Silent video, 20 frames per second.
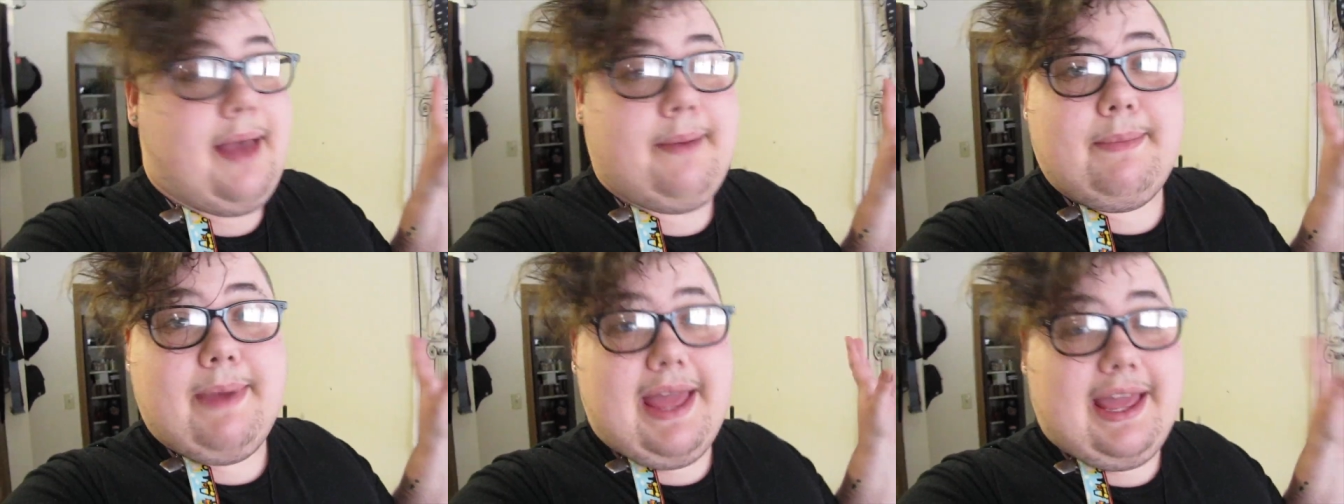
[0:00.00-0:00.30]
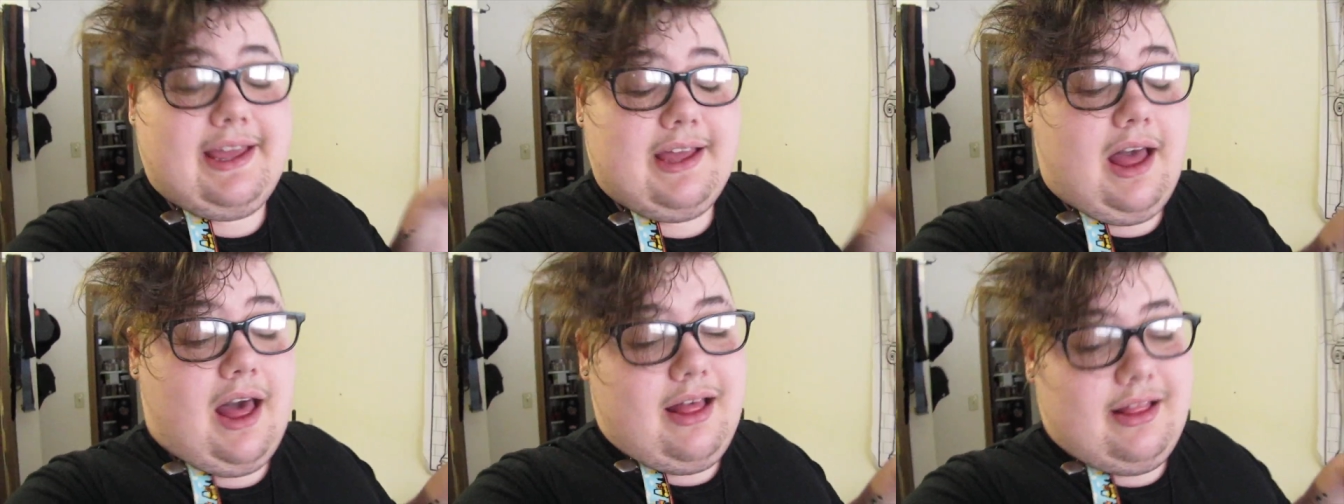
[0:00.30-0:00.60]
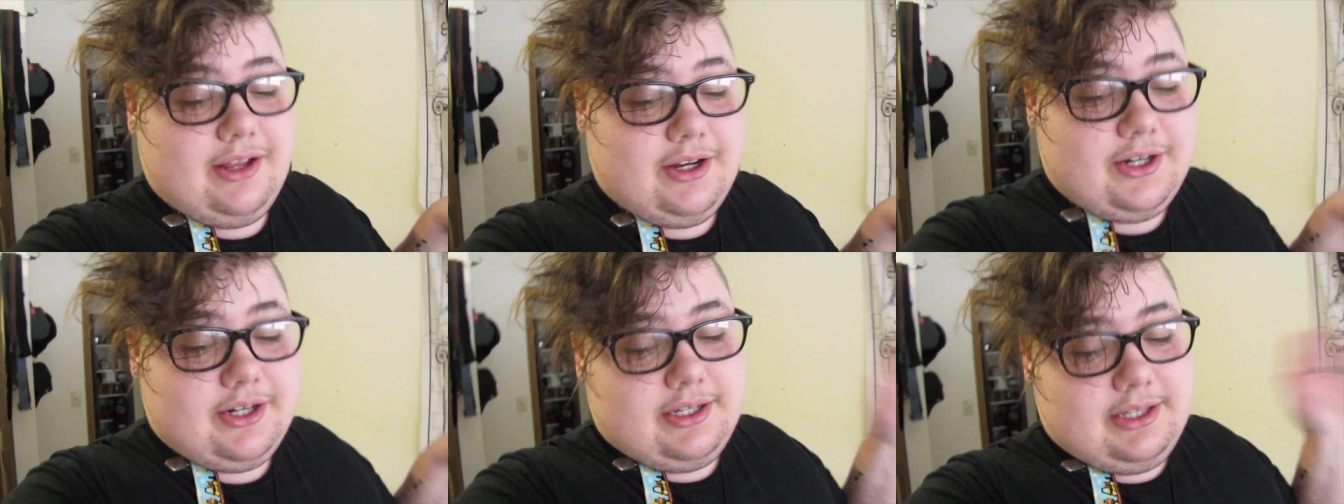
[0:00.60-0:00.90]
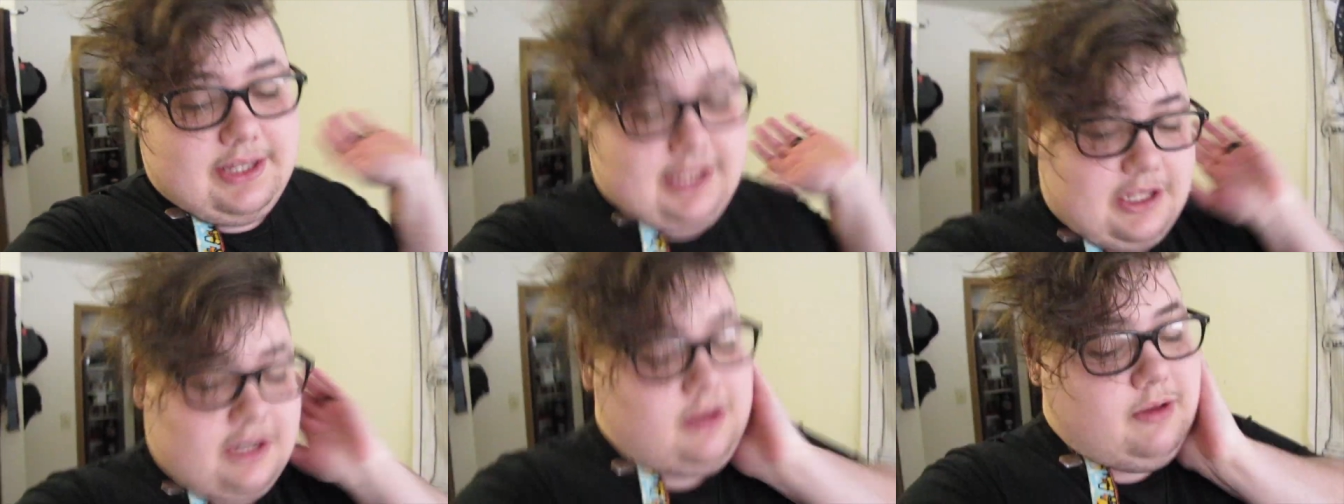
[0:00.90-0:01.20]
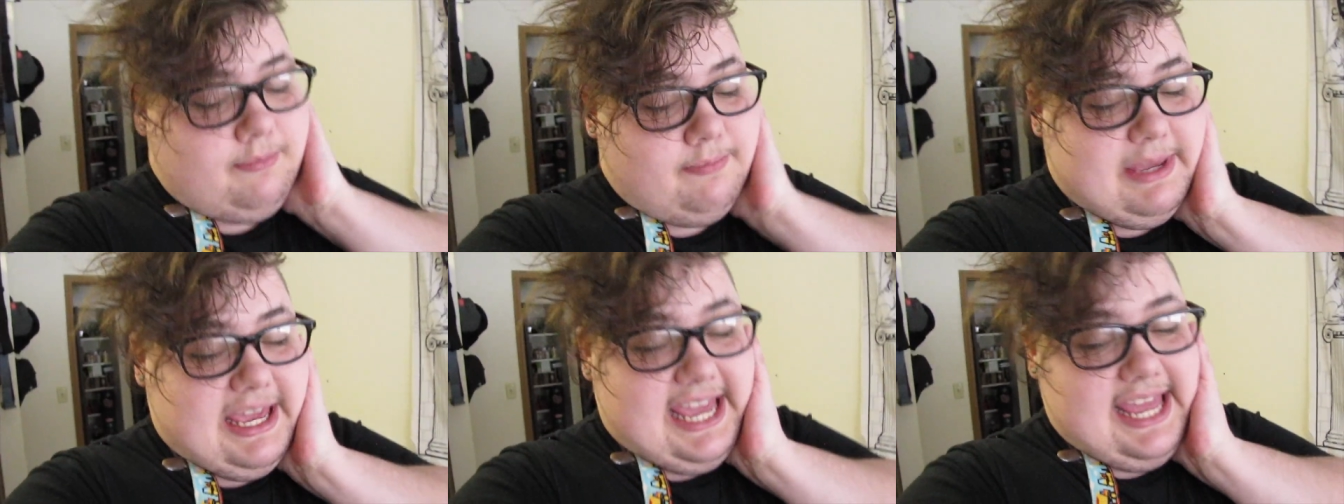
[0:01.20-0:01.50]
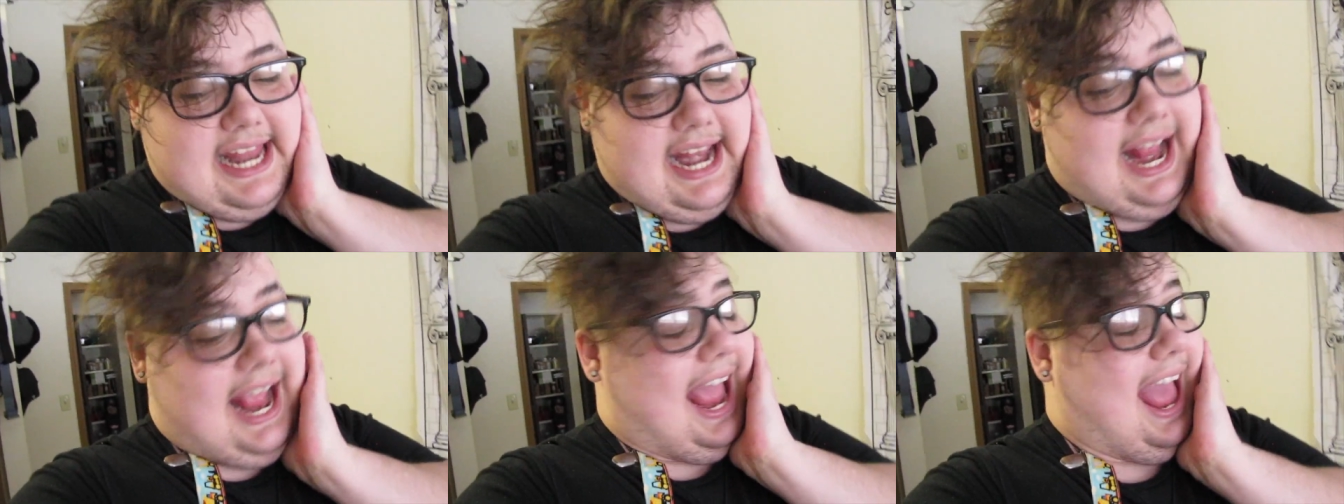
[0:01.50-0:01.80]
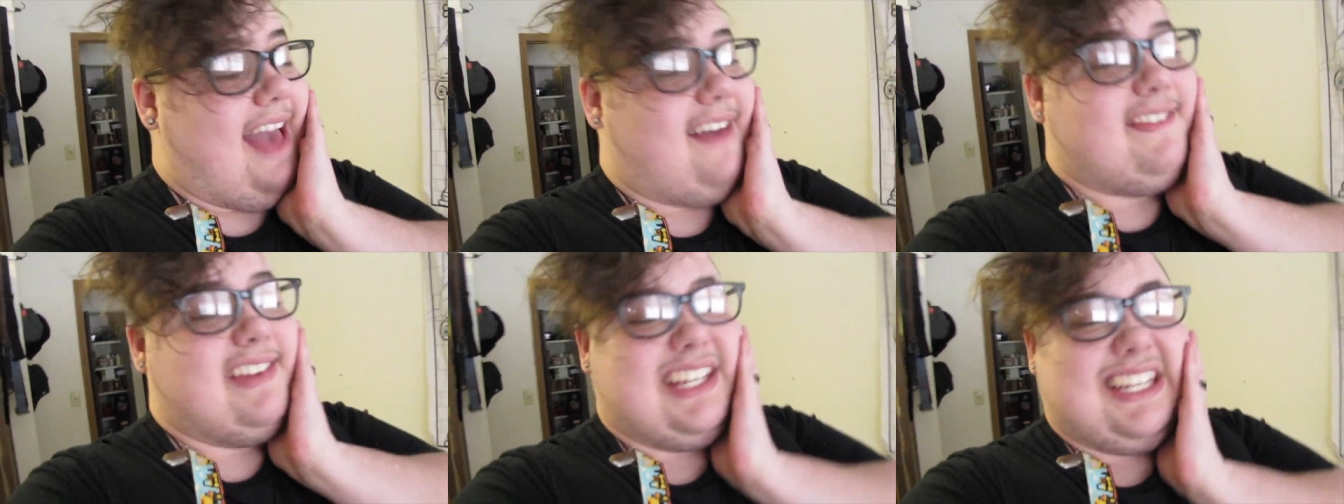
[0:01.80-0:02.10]
I might color a little bit. I
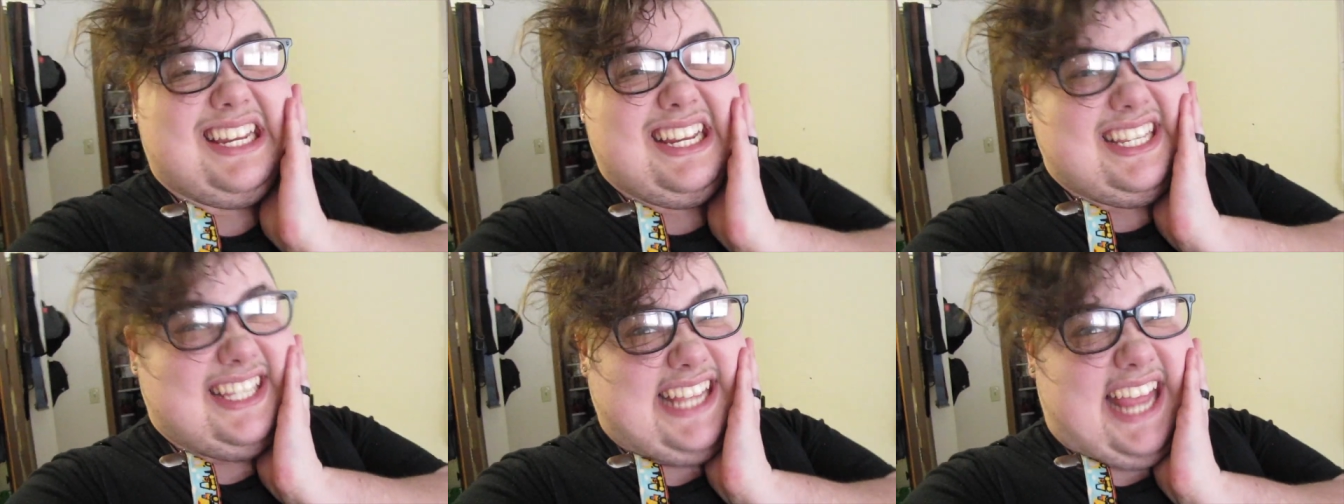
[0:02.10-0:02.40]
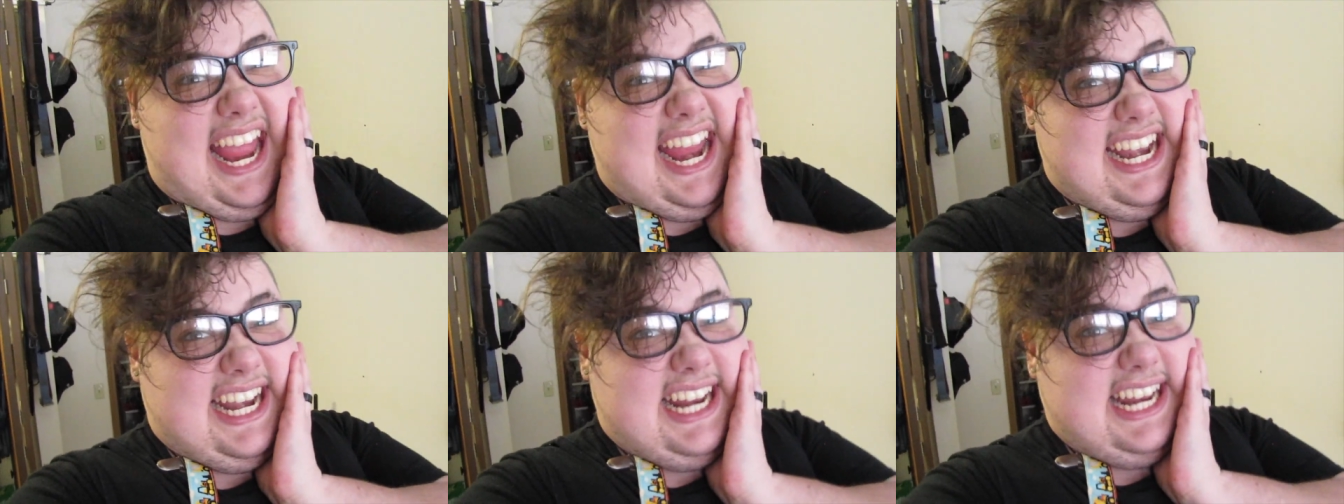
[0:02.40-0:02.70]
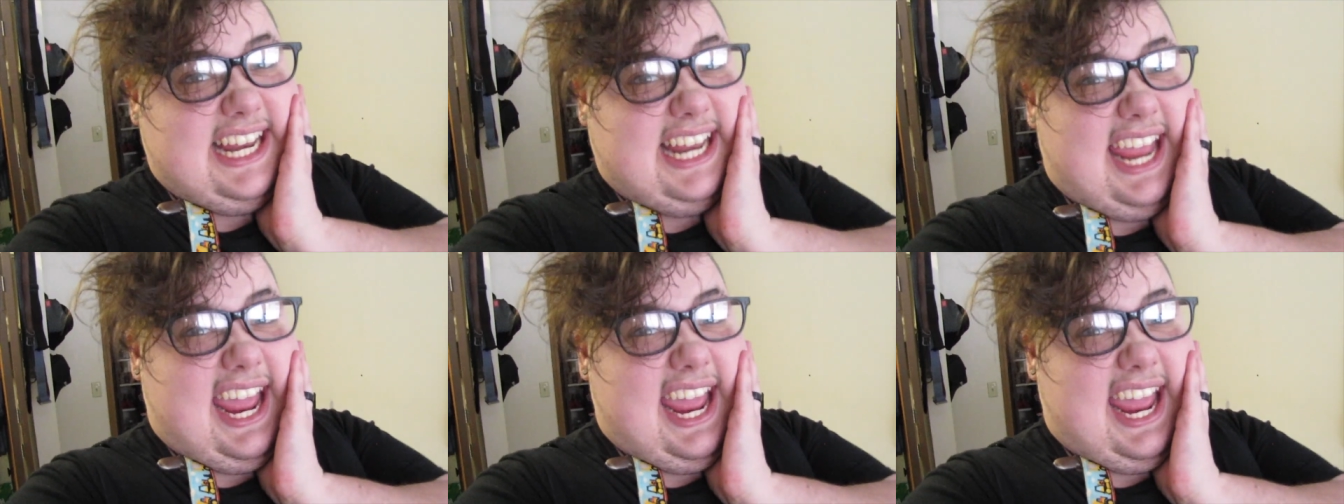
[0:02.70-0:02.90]
haven't decided